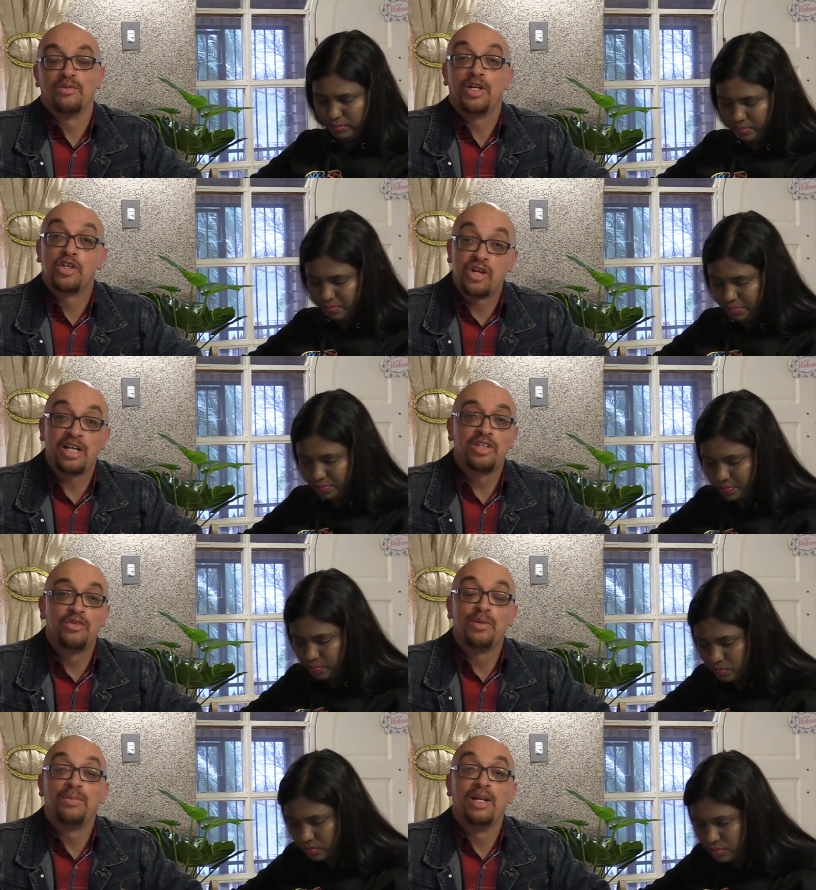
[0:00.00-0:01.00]
Speaker 1: And we trust
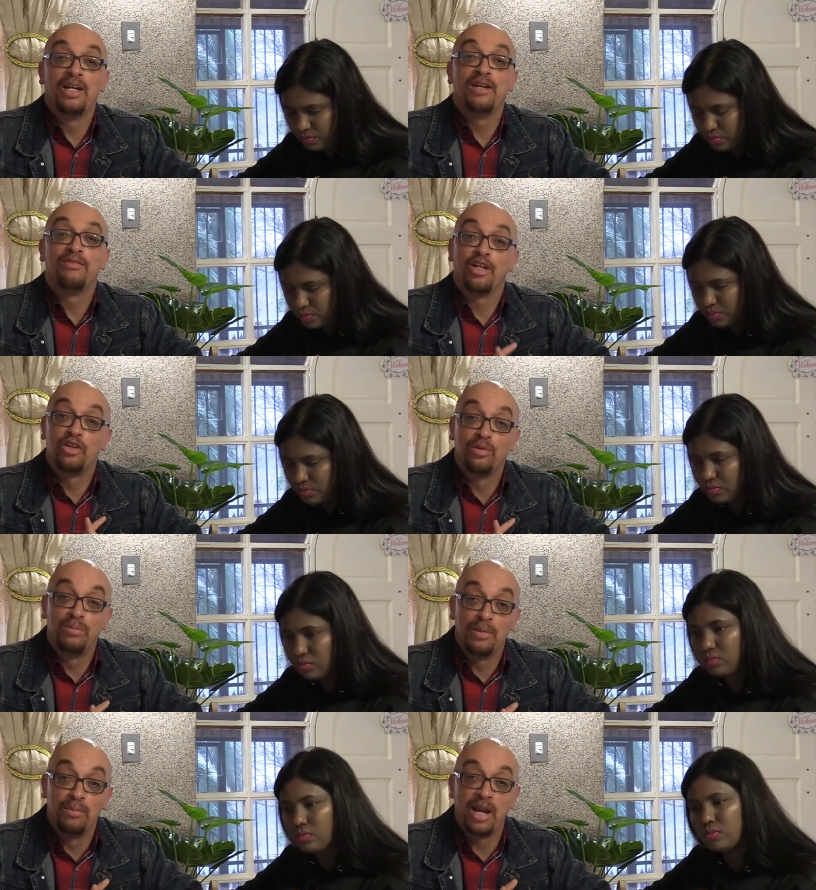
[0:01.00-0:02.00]
and we believe that you'll
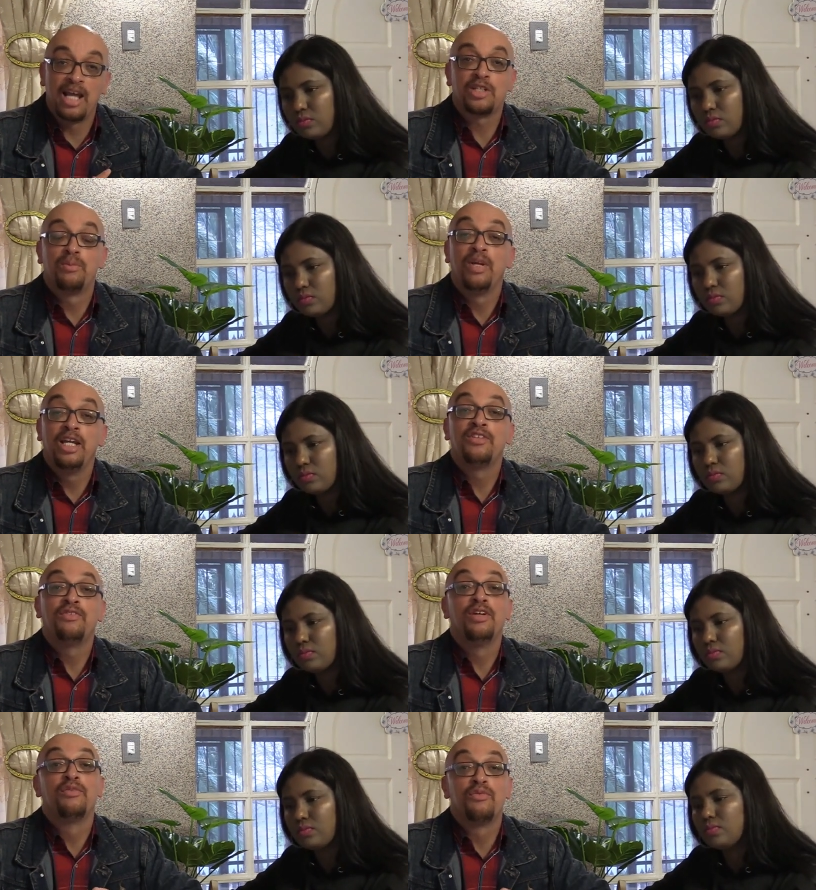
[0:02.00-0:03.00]
be blessed. Please
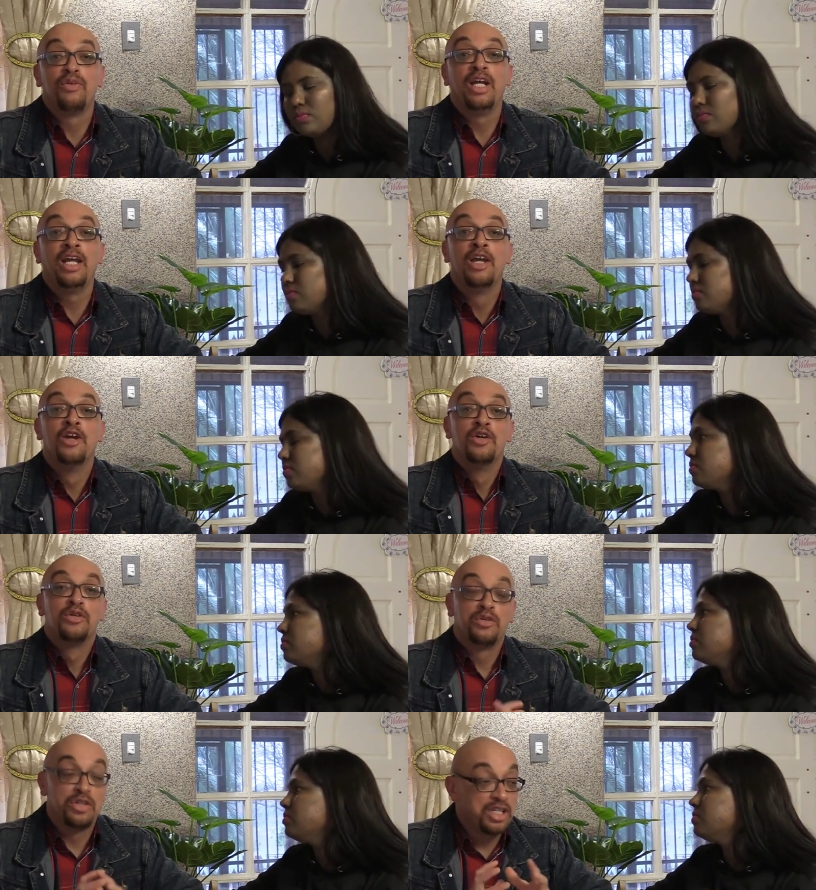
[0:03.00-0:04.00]
feel free
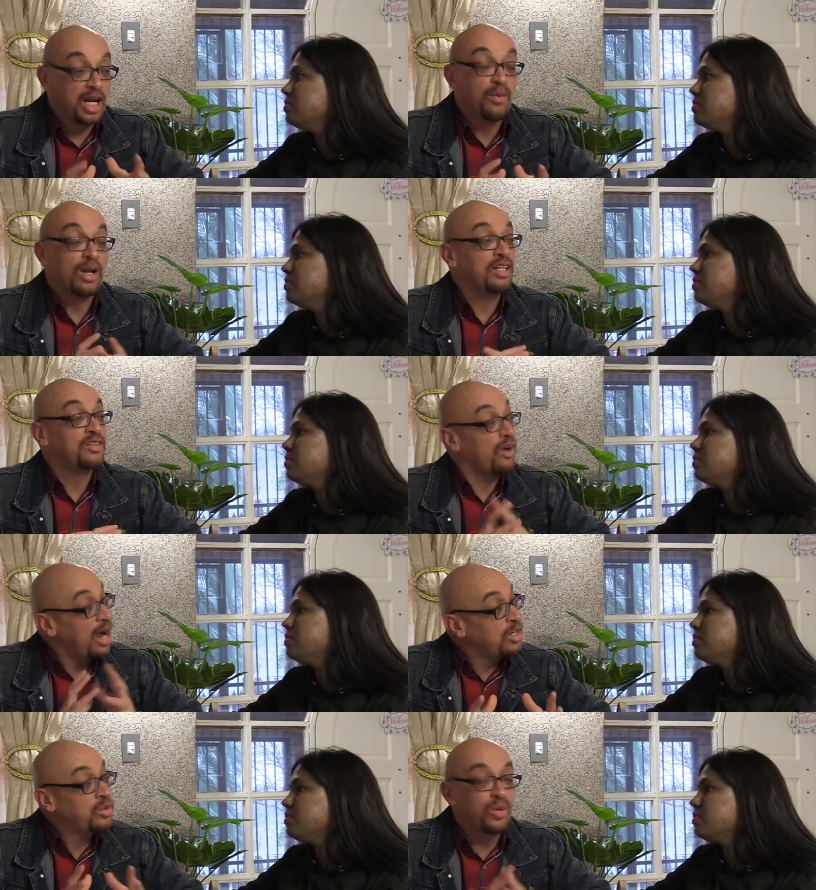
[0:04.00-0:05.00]
to share with us,
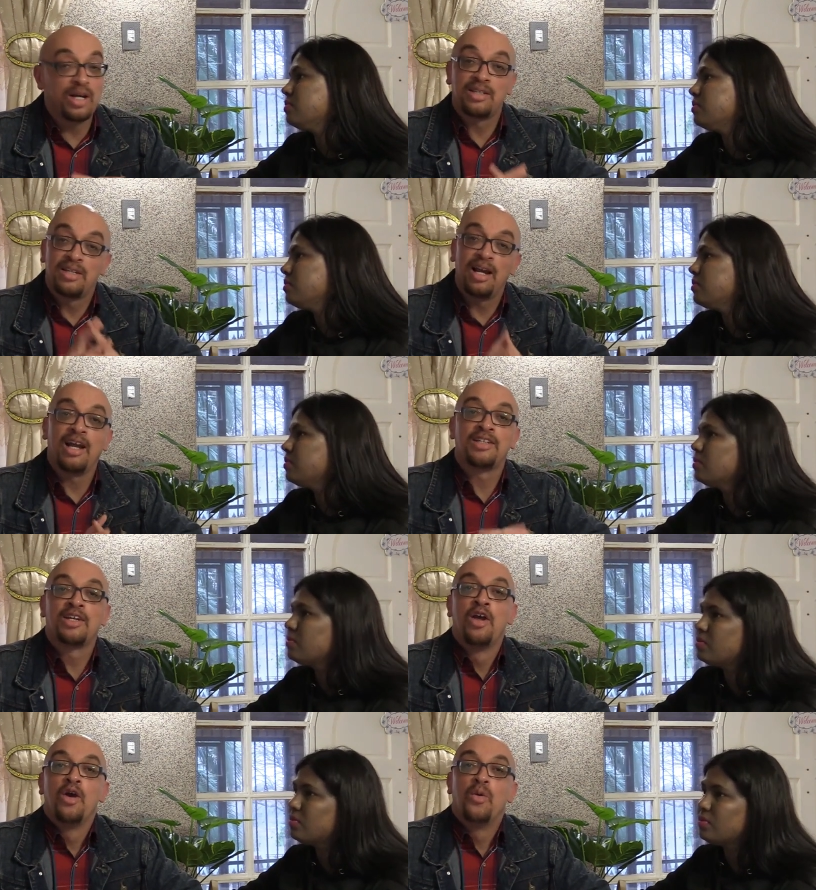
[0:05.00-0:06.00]
write to us, tell us
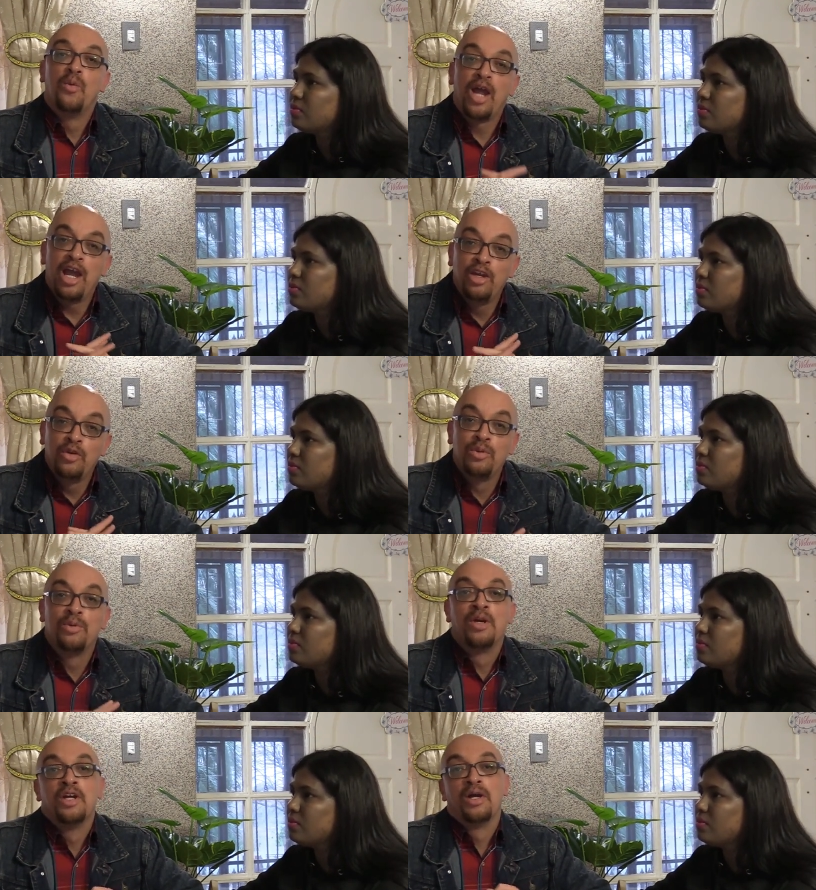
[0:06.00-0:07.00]
where
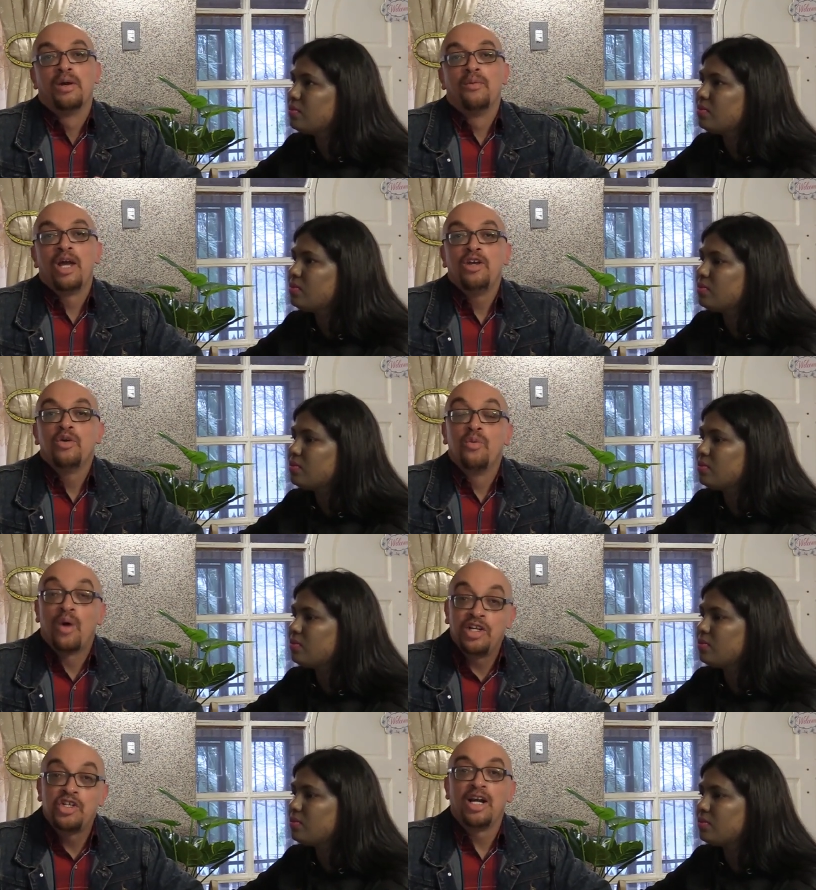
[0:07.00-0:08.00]
you where you're
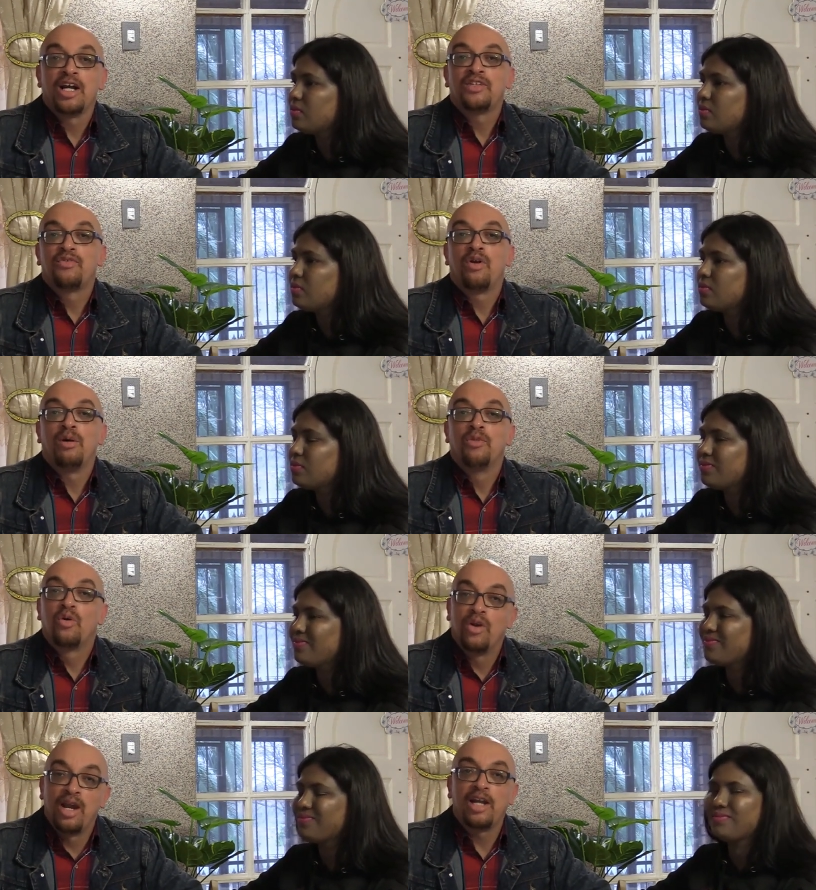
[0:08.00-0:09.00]
watching us from,
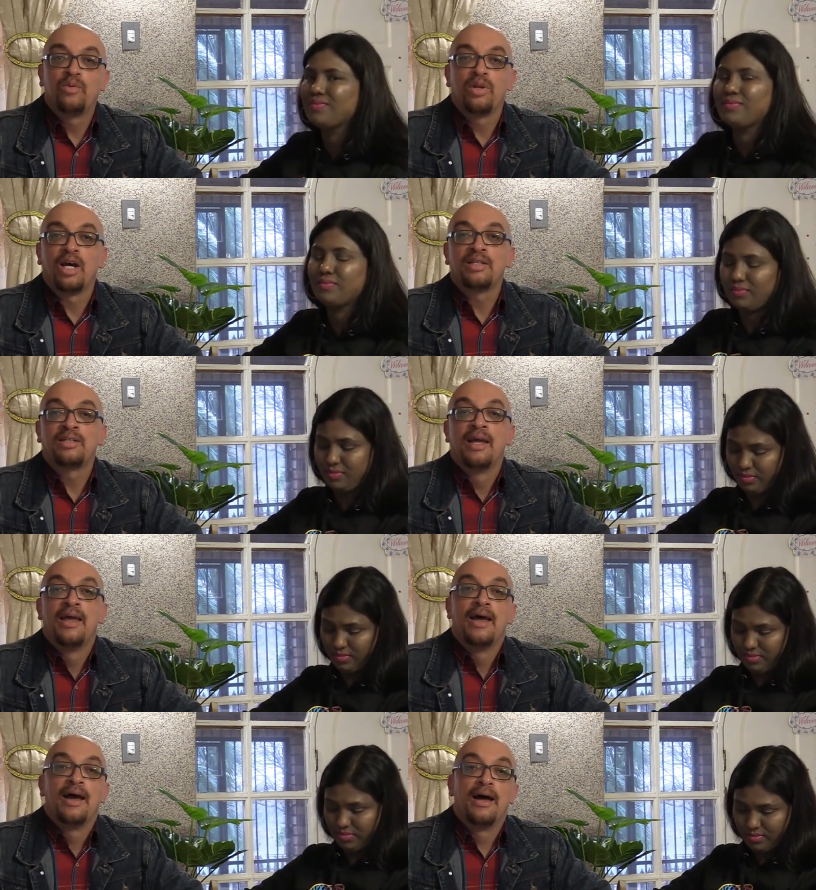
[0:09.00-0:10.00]
connect with us.
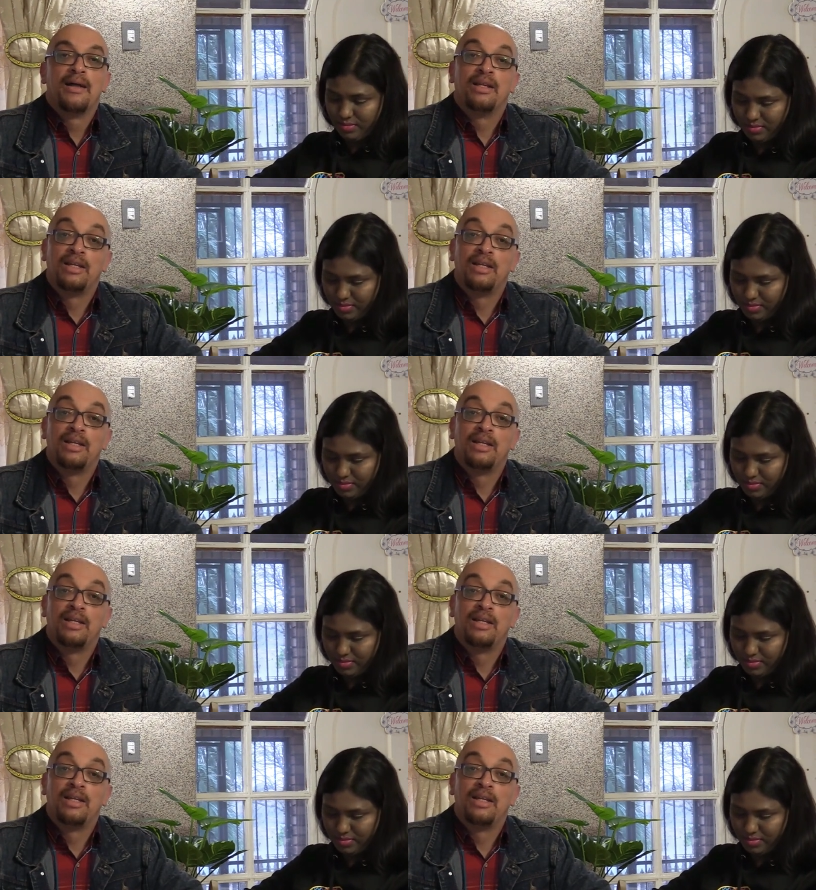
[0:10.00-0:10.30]
Uh, the